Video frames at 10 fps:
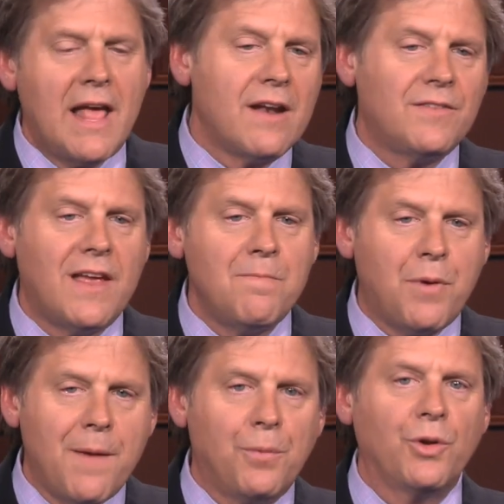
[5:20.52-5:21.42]
out of 10
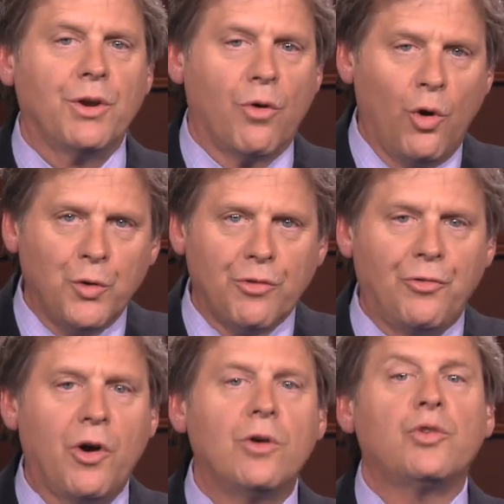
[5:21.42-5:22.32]
people, you're older
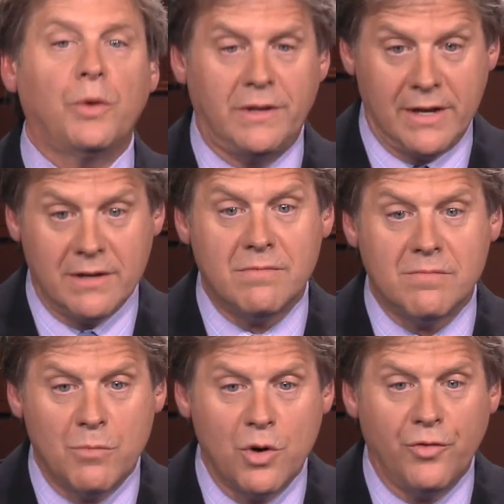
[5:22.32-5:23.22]
folks, we
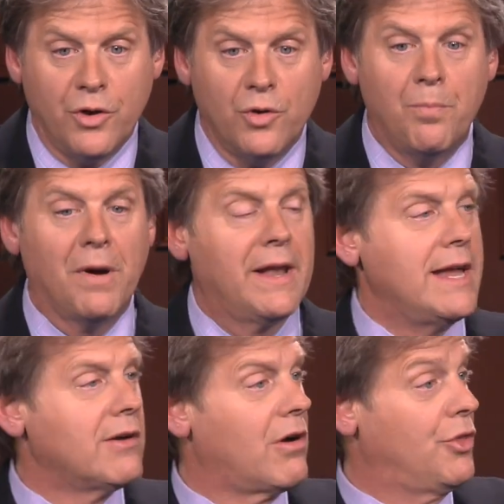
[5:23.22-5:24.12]
did move you, but
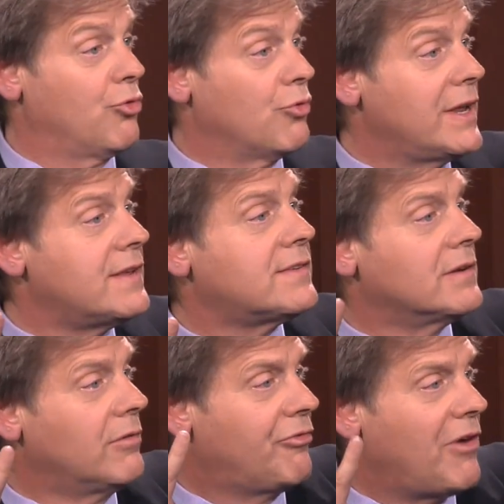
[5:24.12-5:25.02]
here are the
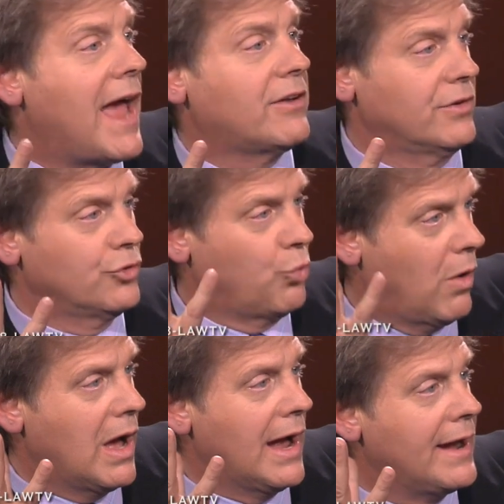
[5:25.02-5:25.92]
reasonable factors
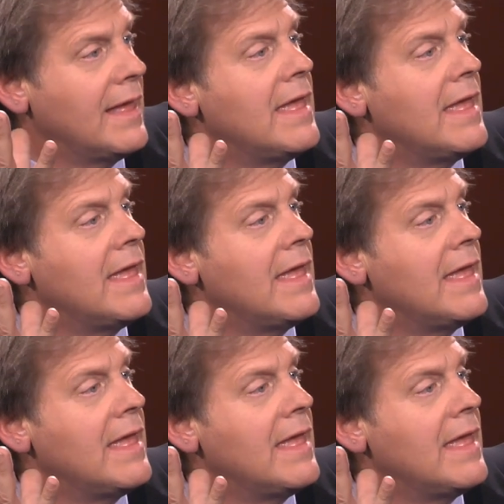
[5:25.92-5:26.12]
why,